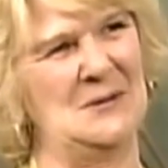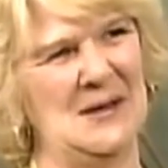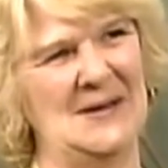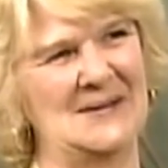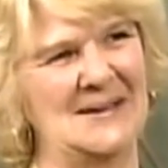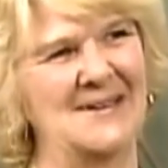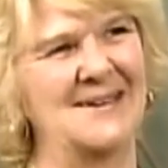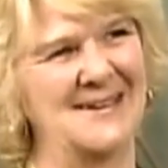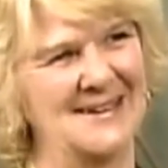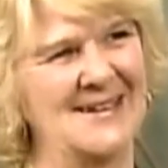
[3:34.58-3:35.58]
I would say
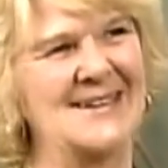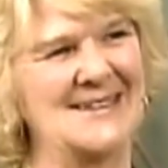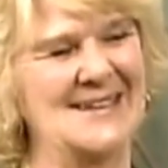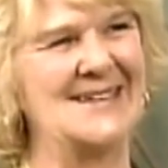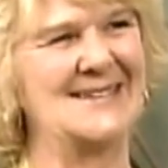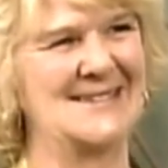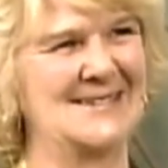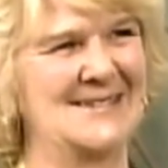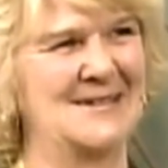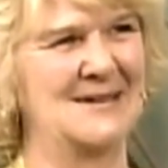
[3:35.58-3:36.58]
he is
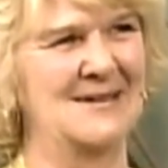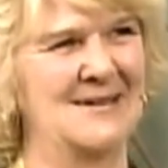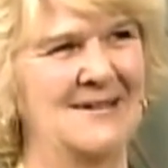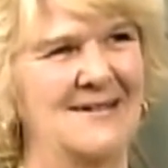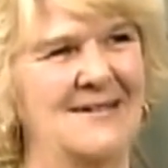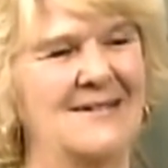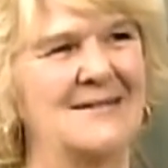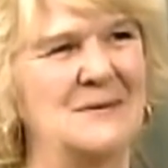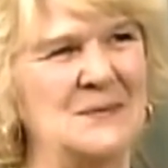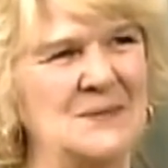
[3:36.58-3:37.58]
quite in the now, if
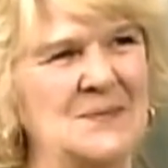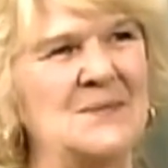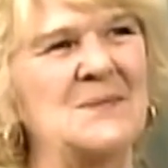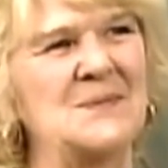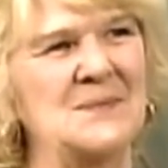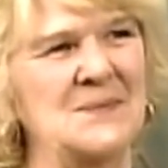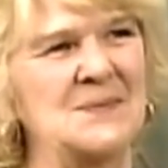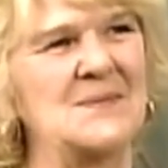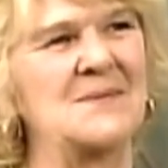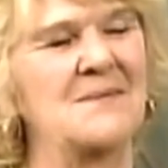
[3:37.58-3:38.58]
you will. And
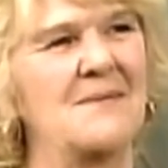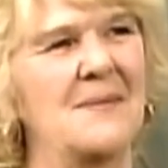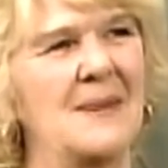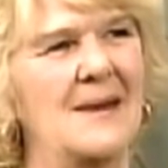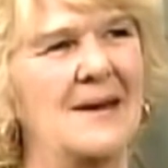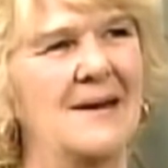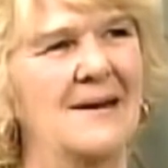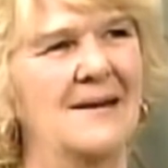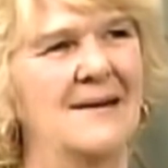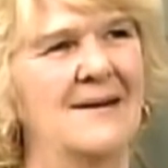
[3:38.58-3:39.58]
he has a brother,
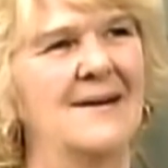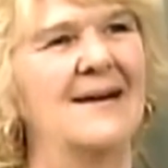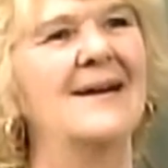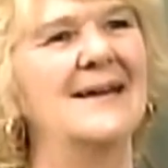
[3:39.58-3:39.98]
actually, that works with him.